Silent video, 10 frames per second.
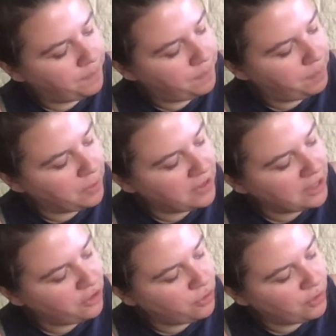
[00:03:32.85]

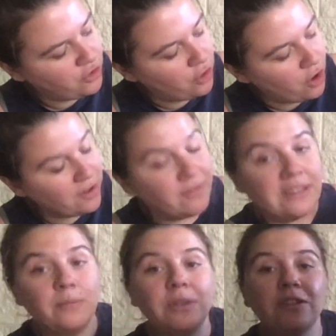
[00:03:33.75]
Protect your original art
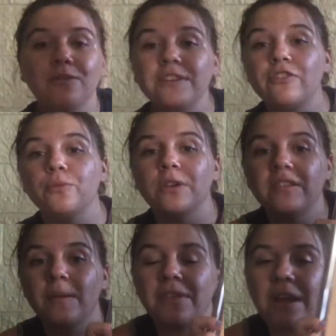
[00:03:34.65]
investment. So if this is worth
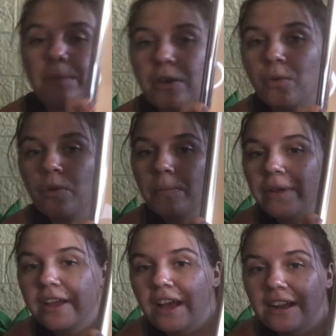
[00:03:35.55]
something, that'd be cool.
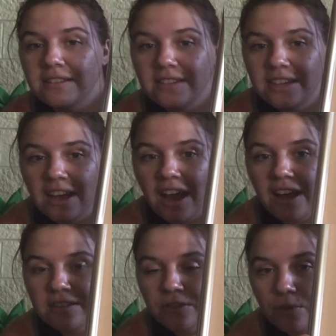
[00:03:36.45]
But honestly,
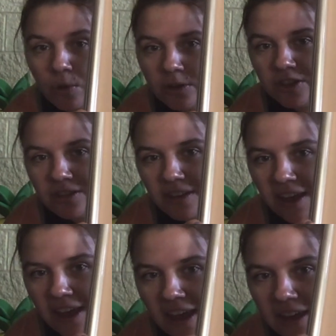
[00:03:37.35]
this is gorgeous,
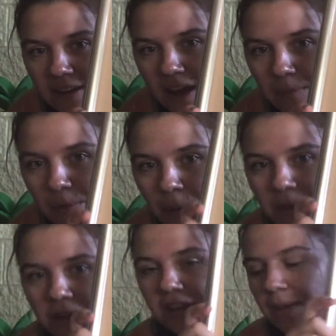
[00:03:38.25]
and I'm probably
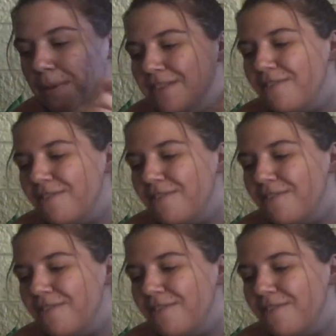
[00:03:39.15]
gonna keep it